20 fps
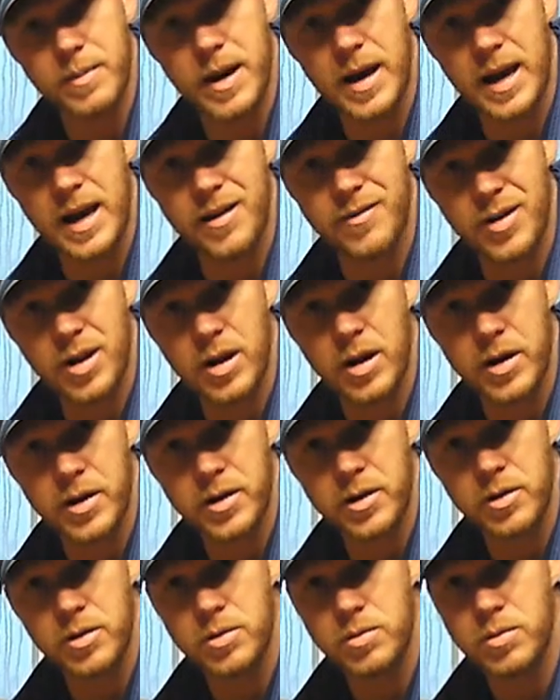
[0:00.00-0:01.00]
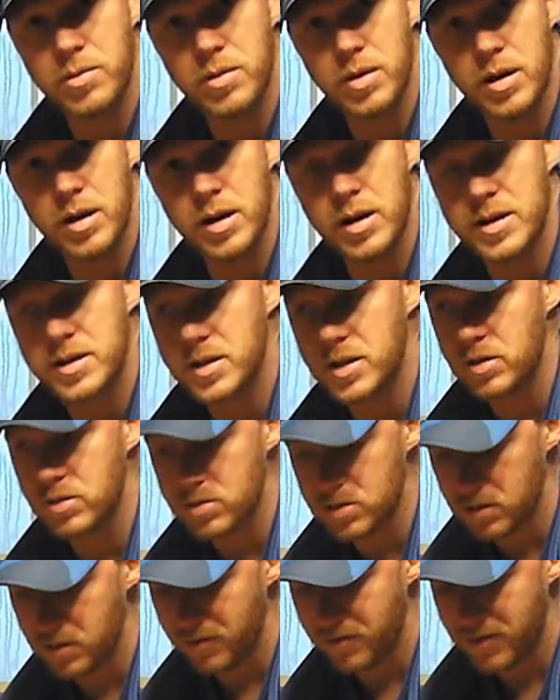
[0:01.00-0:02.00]
my avocado to
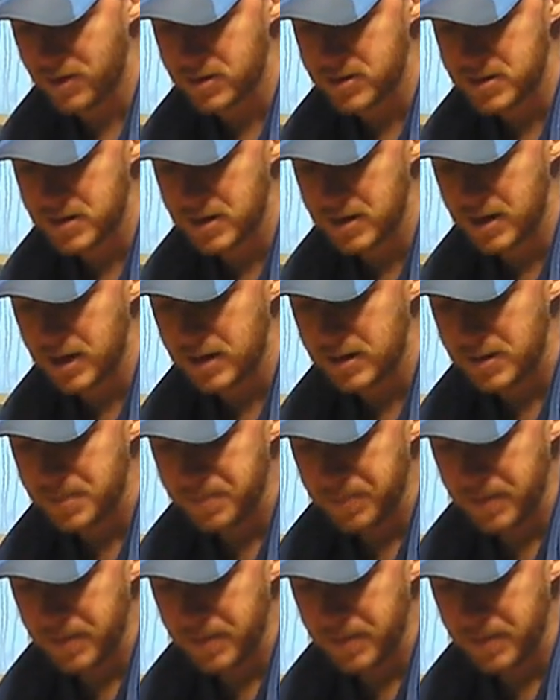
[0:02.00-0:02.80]
use on the first night